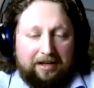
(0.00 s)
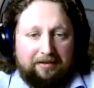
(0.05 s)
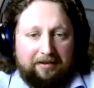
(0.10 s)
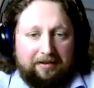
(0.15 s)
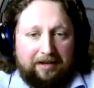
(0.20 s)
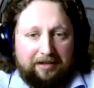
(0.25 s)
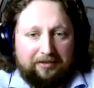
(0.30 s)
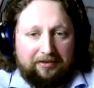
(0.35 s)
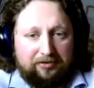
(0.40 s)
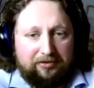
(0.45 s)

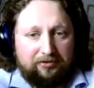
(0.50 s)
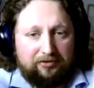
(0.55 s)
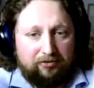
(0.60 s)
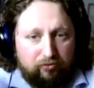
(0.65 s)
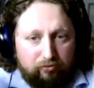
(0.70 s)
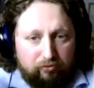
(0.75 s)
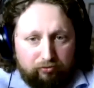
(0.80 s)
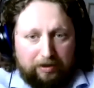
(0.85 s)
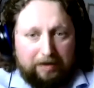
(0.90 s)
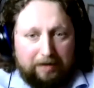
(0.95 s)

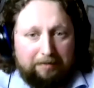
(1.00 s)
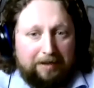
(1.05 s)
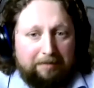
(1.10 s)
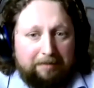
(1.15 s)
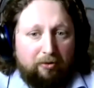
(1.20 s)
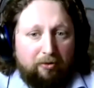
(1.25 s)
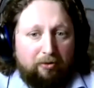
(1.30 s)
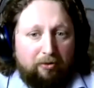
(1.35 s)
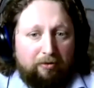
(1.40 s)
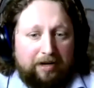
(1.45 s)
extremely
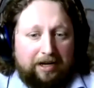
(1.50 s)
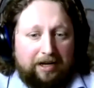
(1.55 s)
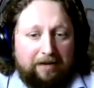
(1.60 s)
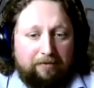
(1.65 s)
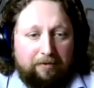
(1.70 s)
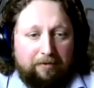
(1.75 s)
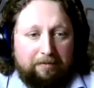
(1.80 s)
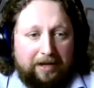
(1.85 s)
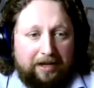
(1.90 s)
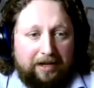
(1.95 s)
boring if we're
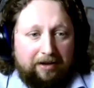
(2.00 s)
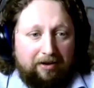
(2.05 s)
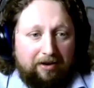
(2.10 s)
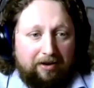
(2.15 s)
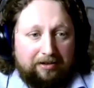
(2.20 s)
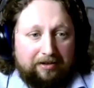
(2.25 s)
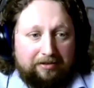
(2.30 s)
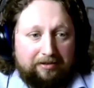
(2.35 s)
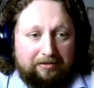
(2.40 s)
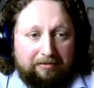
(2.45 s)
being
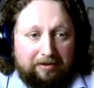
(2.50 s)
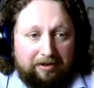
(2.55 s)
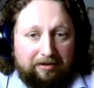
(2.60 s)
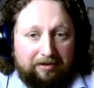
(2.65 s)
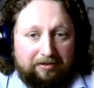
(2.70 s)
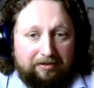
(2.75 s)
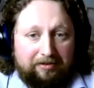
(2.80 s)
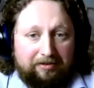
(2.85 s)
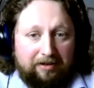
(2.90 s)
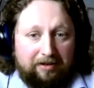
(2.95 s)
honest with
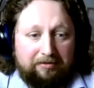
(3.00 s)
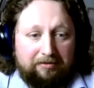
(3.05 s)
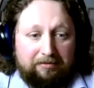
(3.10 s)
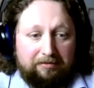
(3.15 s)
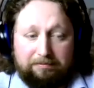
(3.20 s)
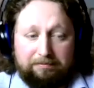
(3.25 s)
ourselves.